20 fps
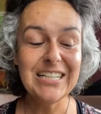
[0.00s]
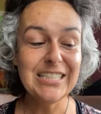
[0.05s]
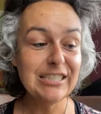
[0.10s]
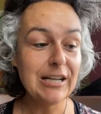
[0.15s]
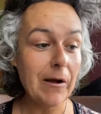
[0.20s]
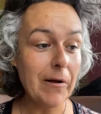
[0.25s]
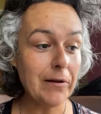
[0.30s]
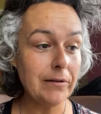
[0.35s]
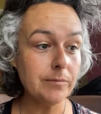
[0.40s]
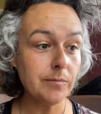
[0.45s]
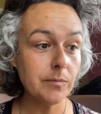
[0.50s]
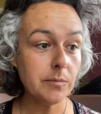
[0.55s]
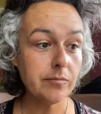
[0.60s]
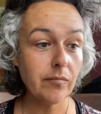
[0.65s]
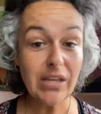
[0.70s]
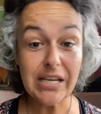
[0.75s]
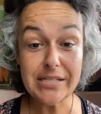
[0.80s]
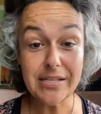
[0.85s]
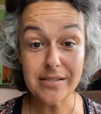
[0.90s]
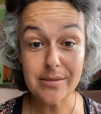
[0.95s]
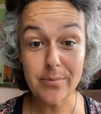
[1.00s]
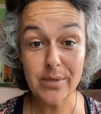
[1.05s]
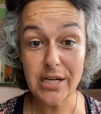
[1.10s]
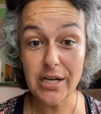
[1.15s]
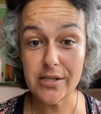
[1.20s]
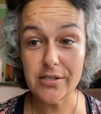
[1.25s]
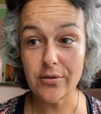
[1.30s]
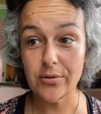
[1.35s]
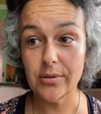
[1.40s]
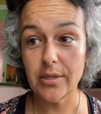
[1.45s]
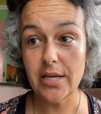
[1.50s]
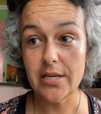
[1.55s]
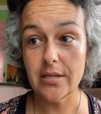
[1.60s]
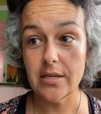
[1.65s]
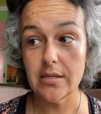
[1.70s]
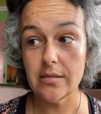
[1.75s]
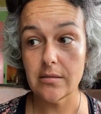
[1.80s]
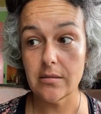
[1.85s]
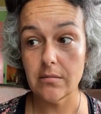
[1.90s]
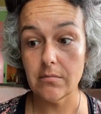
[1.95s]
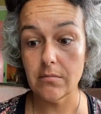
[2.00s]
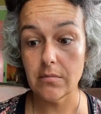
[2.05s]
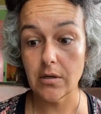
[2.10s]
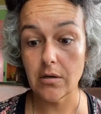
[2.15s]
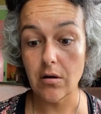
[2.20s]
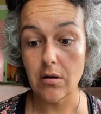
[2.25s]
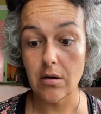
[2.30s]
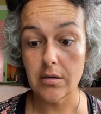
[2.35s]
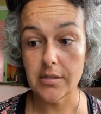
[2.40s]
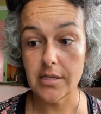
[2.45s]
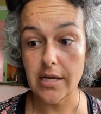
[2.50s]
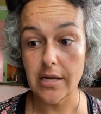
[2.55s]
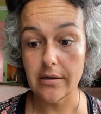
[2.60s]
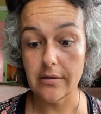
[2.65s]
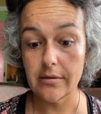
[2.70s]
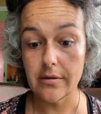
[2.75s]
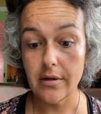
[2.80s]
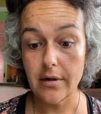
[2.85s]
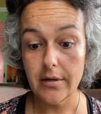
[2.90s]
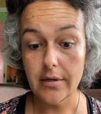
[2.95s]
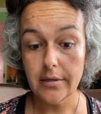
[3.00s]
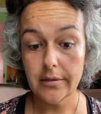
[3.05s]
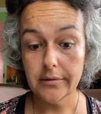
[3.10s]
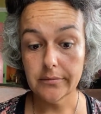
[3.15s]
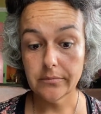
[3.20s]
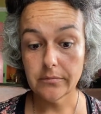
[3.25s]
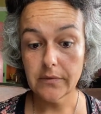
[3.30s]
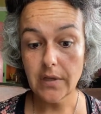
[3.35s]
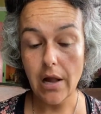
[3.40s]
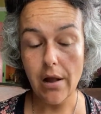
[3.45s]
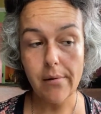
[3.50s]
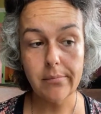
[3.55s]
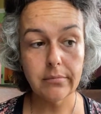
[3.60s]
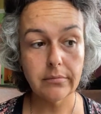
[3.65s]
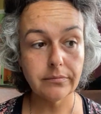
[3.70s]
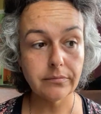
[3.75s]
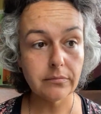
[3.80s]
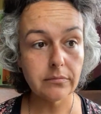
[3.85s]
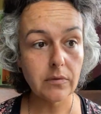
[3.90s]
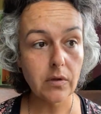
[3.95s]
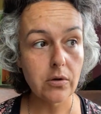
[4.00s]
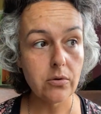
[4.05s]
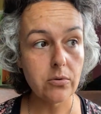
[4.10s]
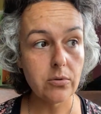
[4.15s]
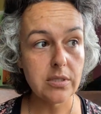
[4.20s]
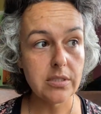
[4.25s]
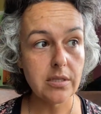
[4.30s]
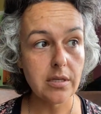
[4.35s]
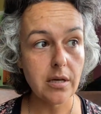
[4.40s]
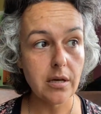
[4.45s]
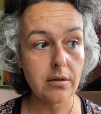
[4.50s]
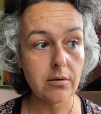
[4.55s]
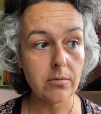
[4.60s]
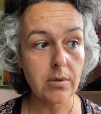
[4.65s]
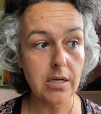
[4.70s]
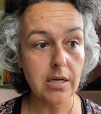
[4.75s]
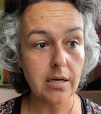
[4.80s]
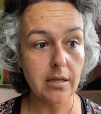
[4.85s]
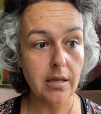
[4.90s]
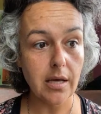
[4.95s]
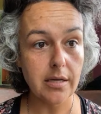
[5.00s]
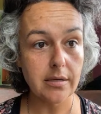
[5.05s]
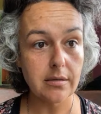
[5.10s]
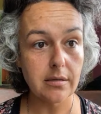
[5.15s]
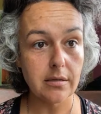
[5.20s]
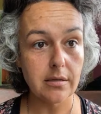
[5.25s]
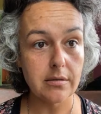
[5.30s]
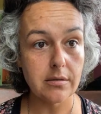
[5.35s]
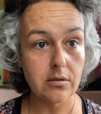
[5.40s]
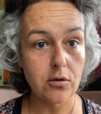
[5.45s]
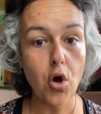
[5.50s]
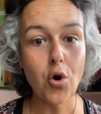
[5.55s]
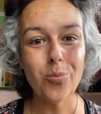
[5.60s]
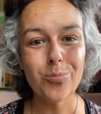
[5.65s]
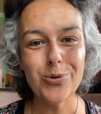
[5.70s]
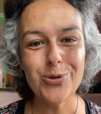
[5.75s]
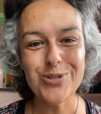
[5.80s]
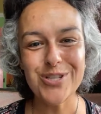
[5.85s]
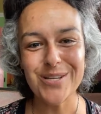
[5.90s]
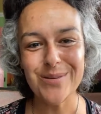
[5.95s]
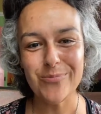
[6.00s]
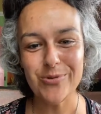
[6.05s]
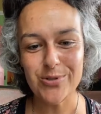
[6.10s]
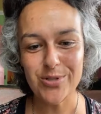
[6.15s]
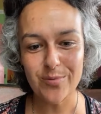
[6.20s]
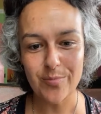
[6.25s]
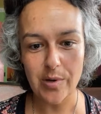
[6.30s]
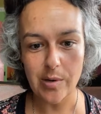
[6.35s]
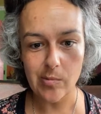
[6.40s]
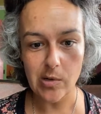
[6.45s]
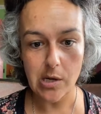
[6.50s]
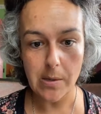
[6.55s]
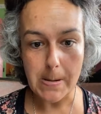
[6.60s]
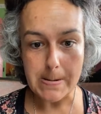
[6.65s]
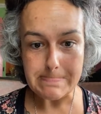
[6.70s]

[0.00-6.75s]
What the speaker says: It doesn't mean I don't like his content. Who is the other one I like to listen? Oh, Muji Baba.